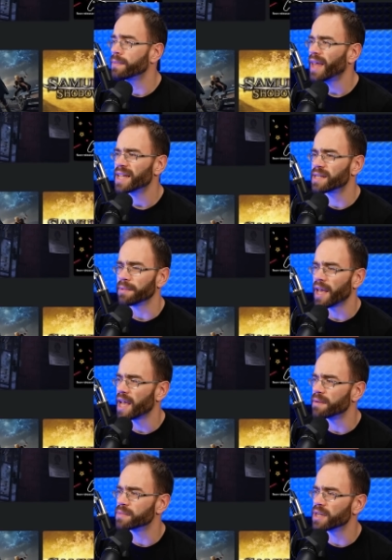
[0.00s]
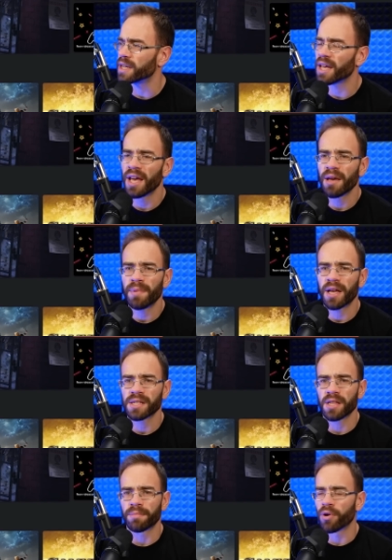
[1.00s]
They had some games, like
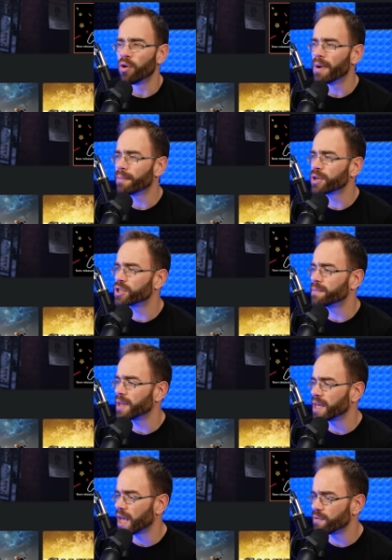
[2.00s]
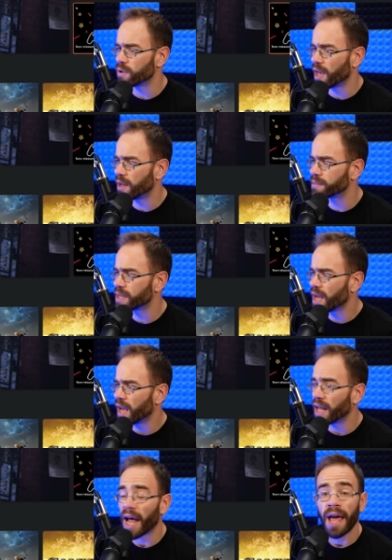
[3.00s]
because of the pro membership, they gave you games.
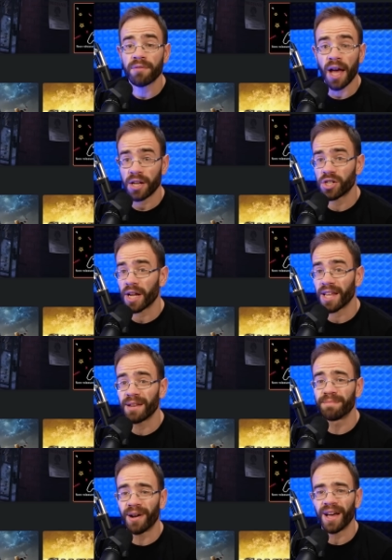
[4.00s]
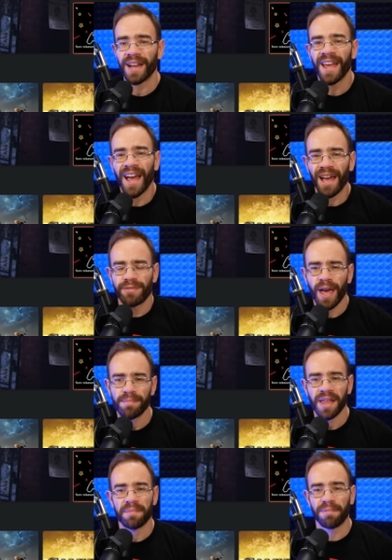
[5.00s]
And I have not checked in, but I've
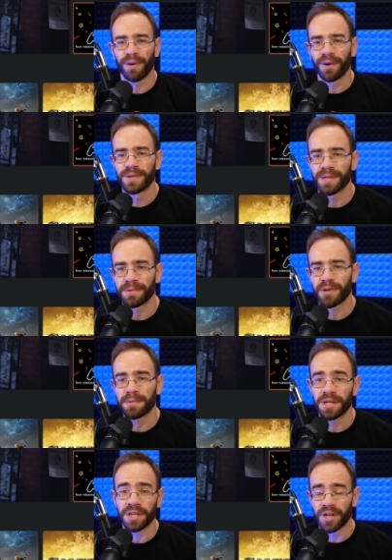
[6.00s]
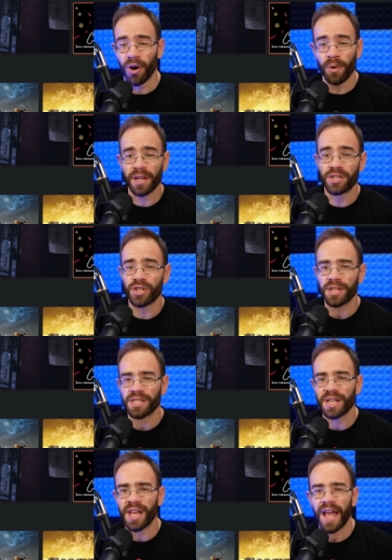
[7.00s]
kept that pro subscription going
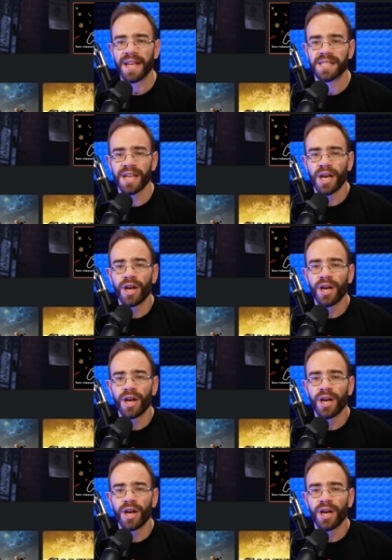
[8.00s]
just in case